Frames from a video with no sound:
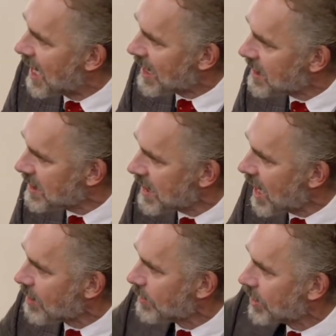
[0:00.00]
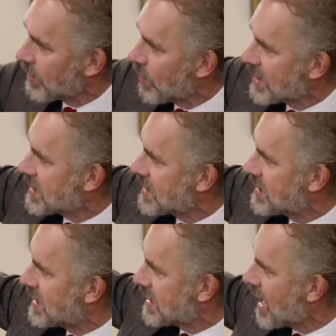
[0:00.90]
undesirable and what's
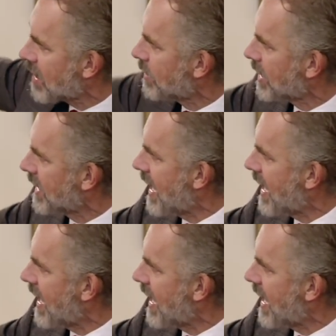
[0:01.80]
desirable.